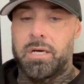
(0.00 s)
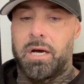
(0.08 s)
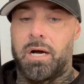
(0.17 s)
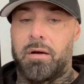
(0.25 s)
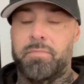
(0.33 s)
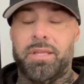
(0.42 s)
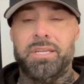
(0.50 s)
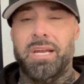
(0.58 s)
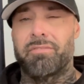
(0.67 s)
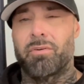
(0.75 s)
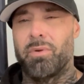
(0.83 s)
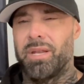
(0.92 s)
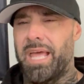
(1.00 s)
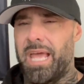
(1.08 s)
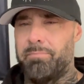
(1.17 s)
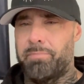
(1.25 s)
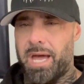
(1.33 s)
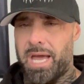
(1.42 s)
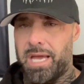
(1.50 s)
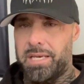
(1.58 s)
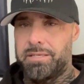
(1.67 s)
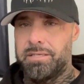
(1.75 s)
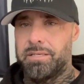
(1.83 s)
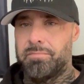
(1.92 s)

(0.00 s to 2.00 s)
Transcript: Not that I ever really ate bad,